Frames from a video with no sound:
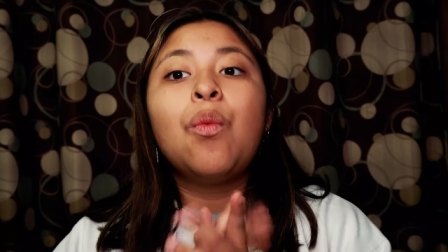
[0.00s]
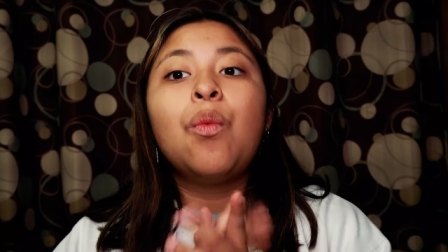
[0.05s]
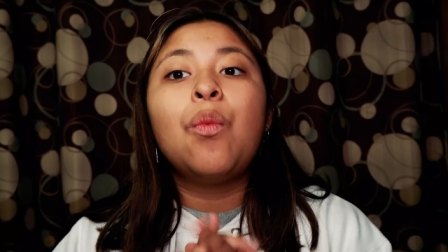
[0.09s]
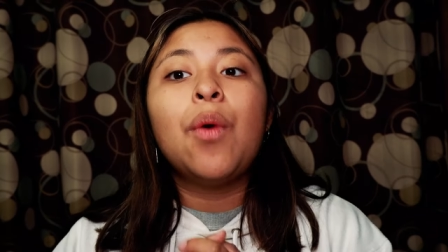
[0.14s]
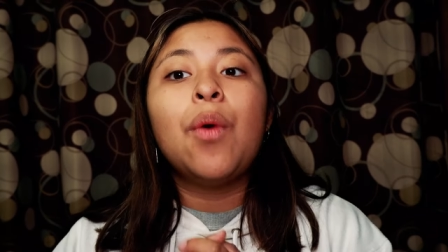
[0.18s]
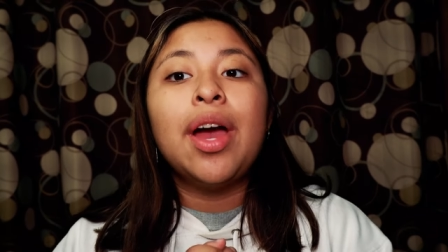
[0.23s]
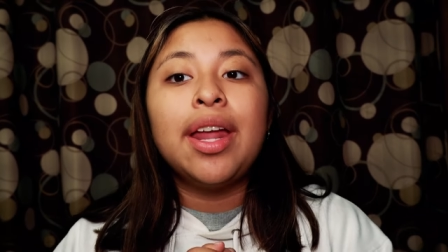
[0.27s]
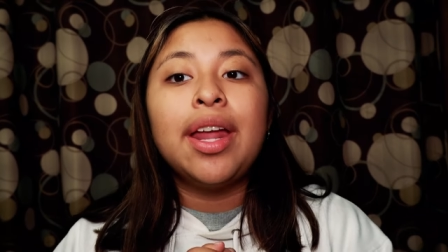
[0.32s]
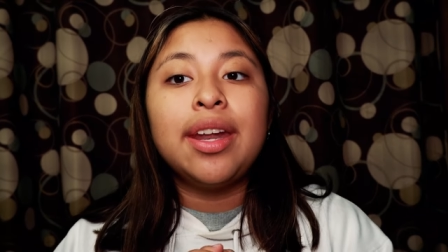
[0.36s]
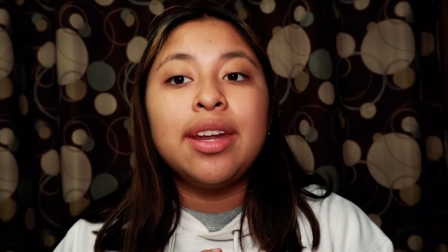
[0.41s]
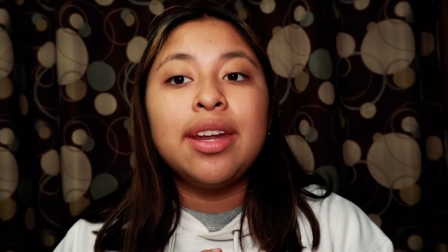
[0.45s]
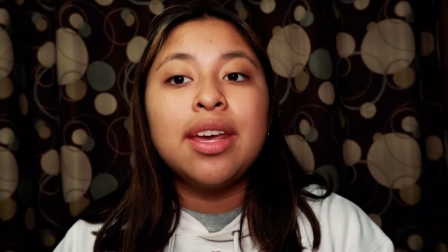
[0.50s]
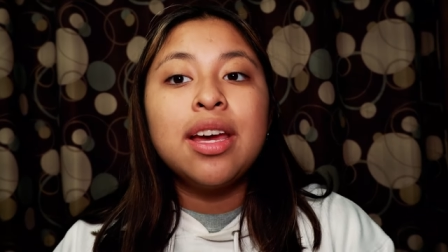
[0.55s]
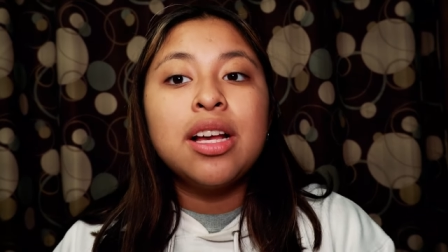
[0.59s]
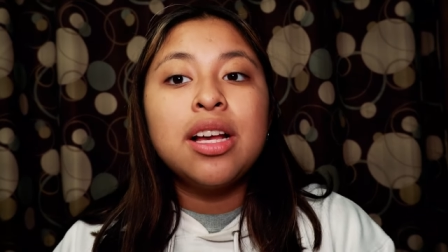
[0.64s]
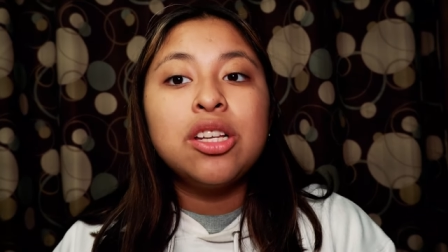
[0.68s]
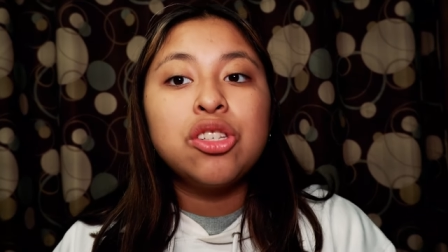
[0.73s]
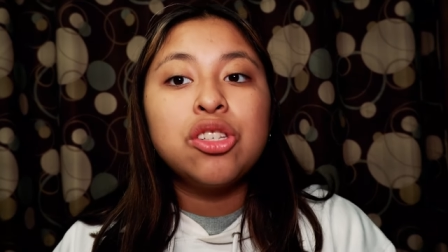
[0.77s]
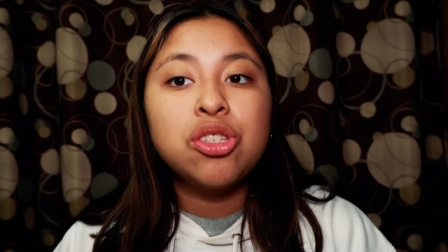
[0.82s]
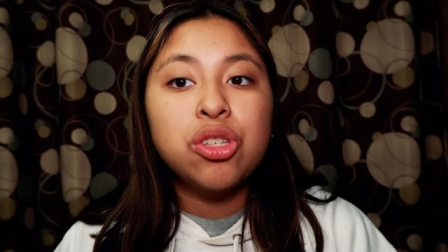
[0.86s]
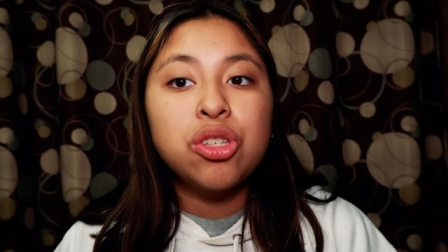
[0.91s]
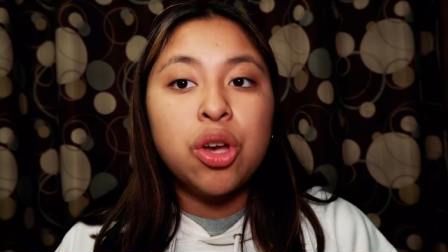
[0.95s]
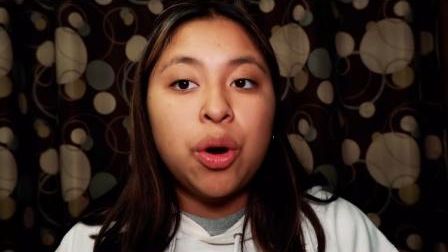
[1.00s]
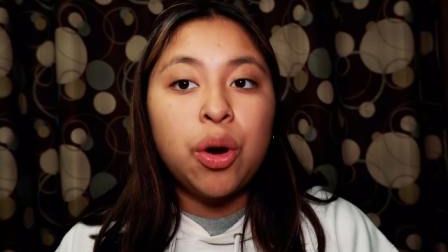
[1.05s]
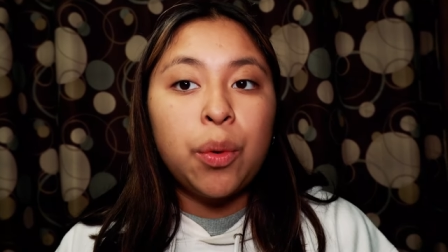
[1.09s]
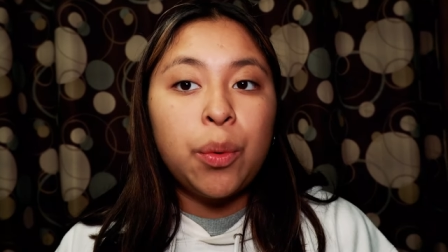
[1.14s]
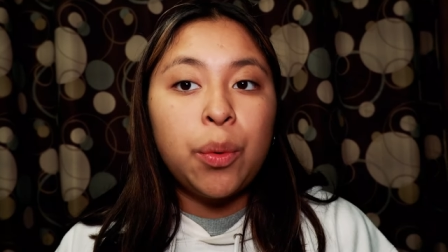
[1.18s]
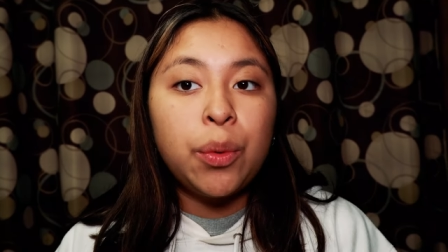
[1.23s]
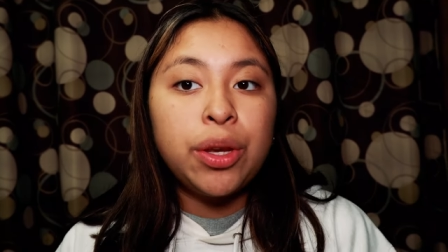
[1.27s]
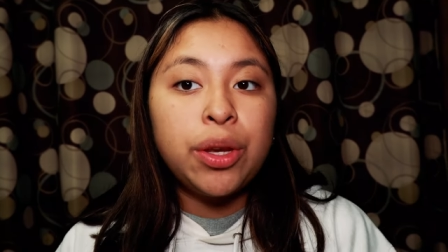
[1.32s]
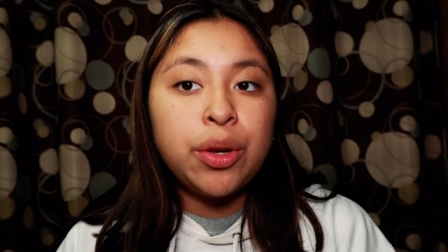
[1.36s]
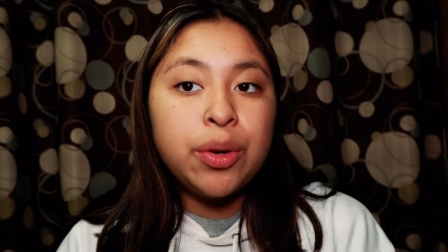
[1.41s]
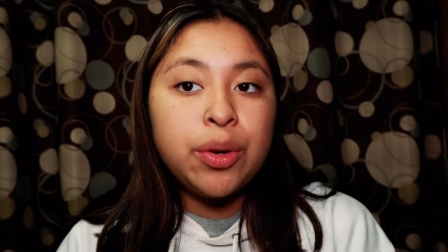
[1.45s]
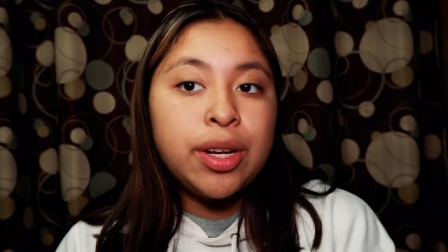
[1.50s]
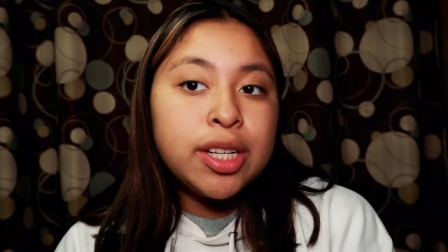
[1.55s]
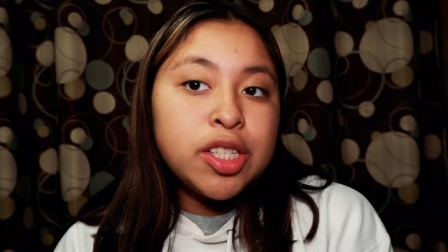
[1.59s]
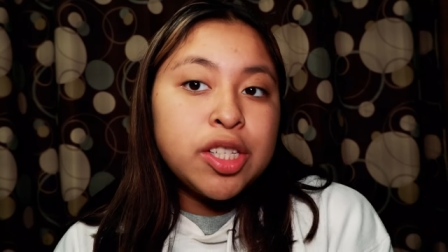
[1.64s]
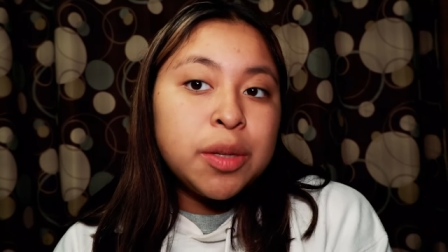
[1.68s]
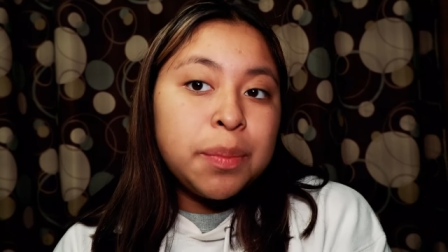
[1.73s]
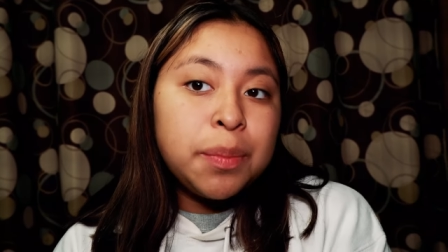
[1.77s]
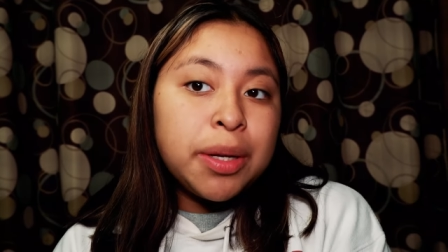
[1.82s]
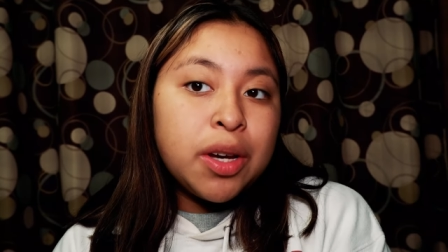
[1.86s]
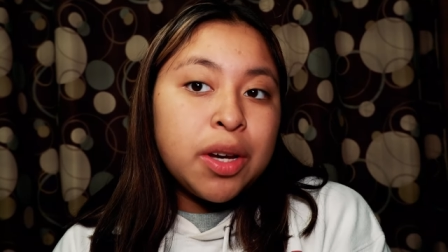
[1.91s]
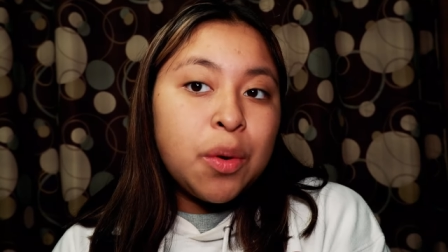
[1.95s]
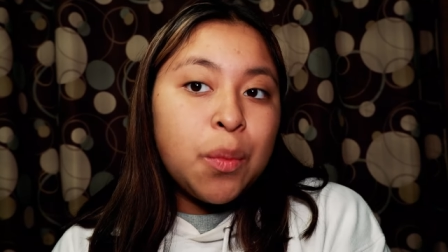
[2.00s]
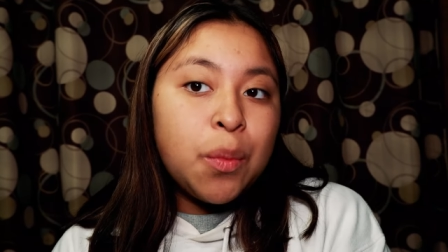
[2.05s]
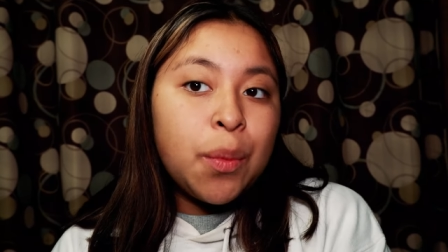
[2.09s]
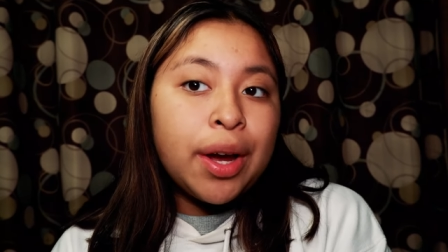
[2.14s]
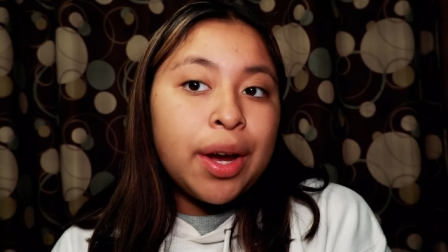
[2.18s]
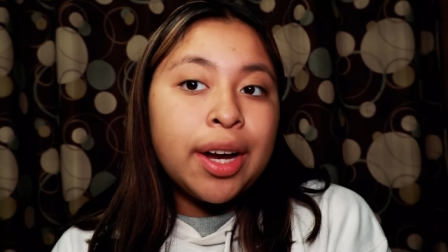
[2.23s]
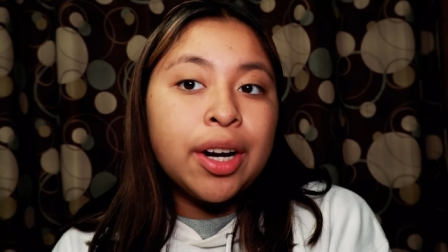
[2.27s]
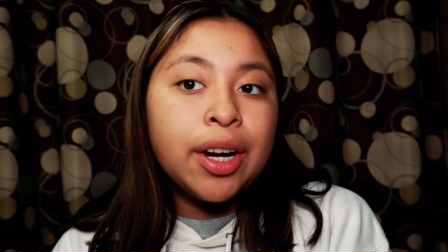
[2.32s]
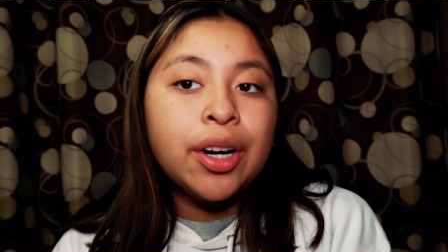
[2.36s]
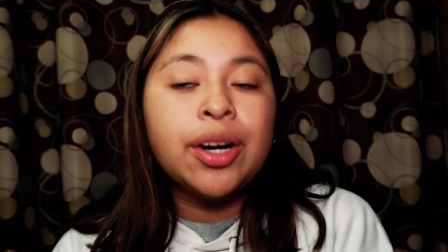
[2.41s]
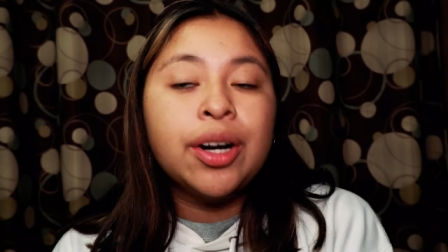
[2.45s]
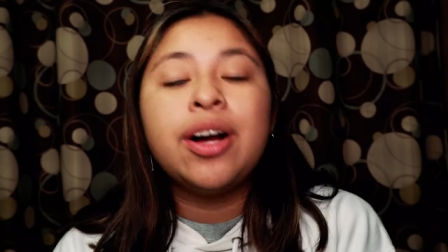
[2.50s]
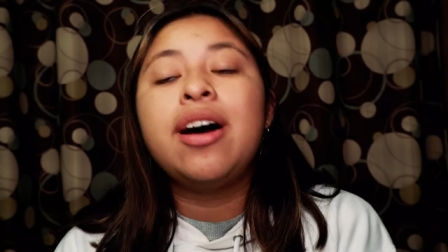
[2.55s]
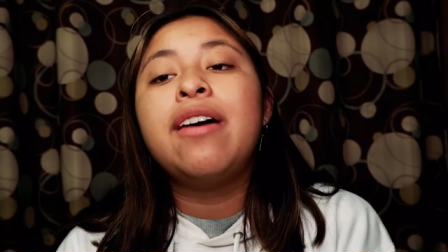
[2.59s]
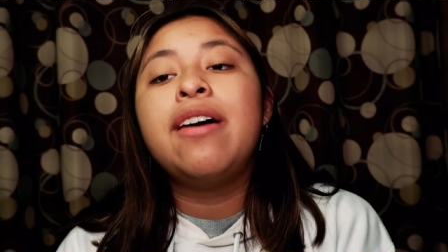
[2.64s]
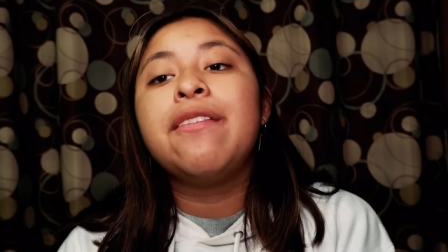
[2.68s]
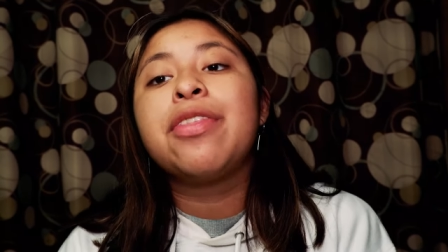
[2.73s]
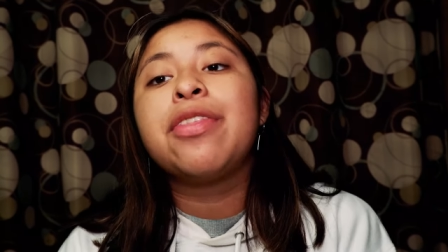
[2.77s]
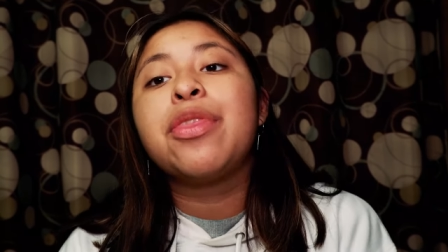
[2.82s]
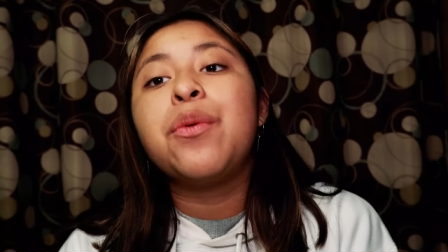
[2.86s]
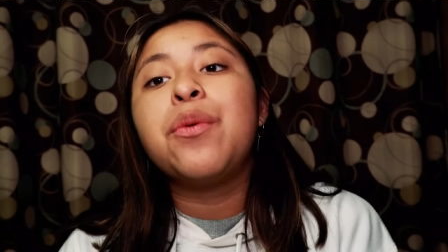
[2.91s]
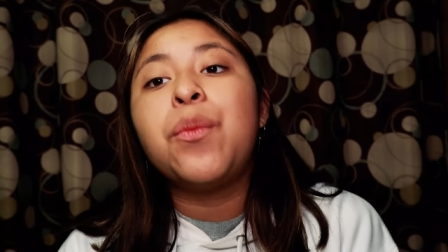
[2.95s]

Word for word: when so you need to be aware of